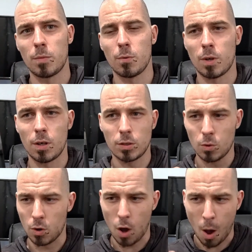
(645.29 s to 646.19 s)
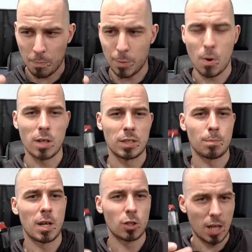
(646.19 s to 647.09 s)
You want to sort of optimize
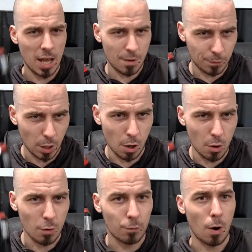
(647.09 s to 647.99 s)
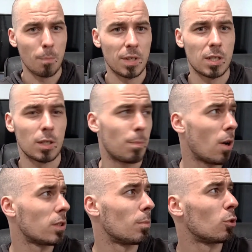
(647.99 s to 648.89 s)
as much airflow from this as
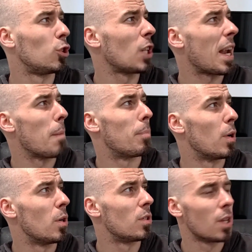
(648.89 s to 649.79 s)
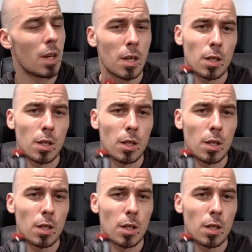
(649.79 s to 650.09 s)
possible. Shut up, birds.